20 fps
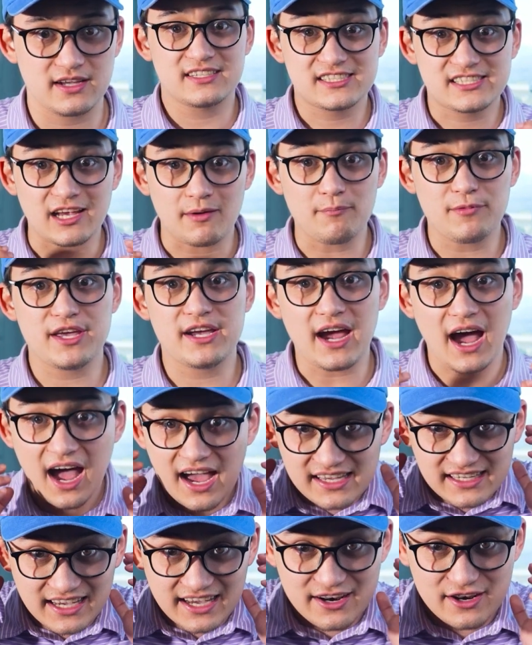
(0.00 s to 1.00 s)
Something I
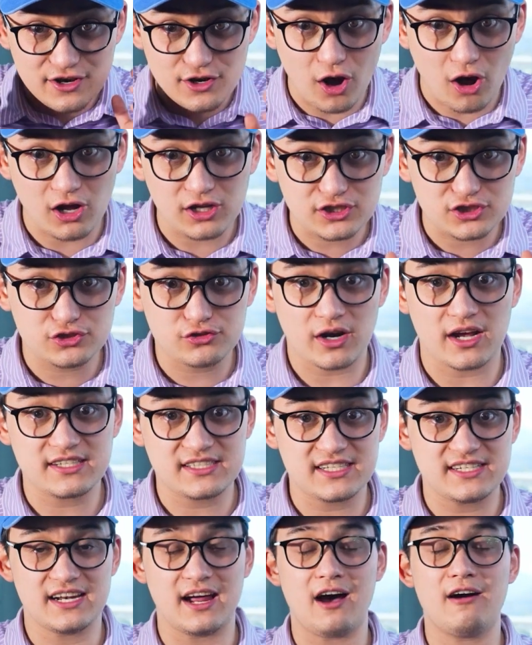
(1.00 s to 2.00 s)
cannot
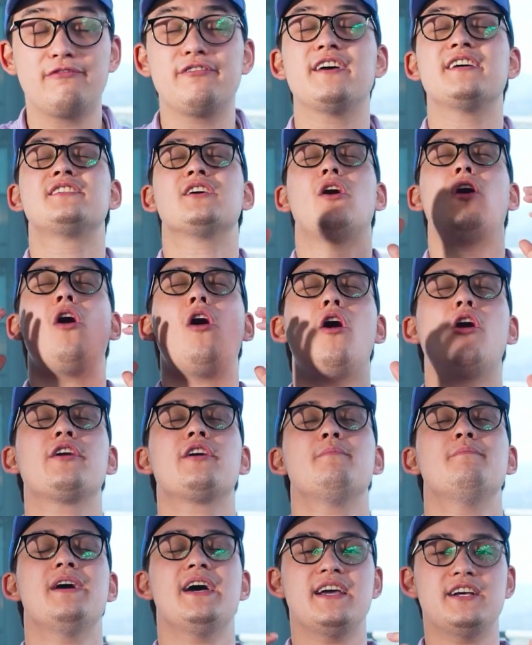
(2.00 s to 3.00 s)
stress enough is
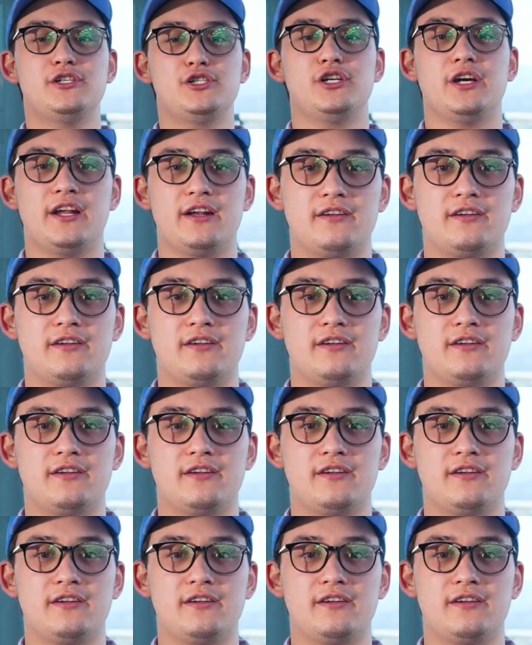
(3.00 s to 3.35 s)
automation.